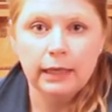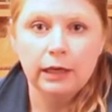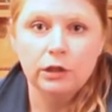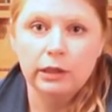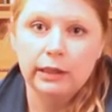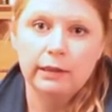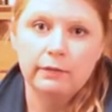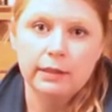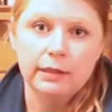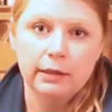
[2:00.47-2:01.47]
and actually
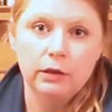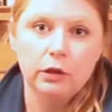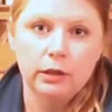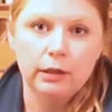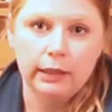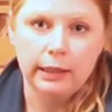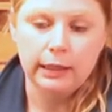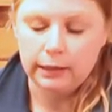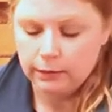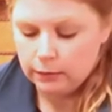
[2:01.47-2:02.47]
give this thing a good
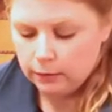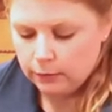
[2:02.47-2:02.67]
cleaning.